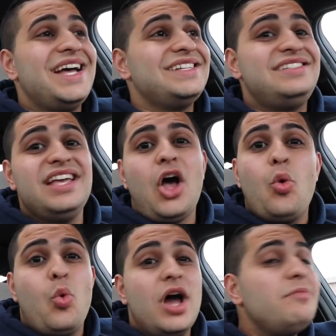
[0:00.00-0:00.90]
A
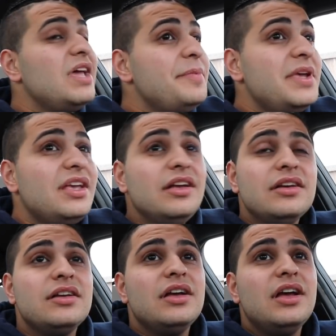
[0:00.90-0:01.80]
ZL1 maybe?
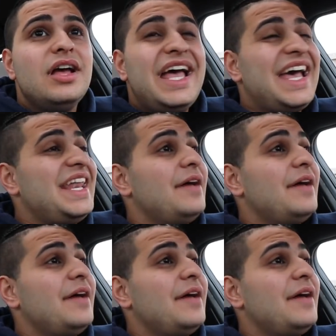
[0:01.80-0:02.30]
An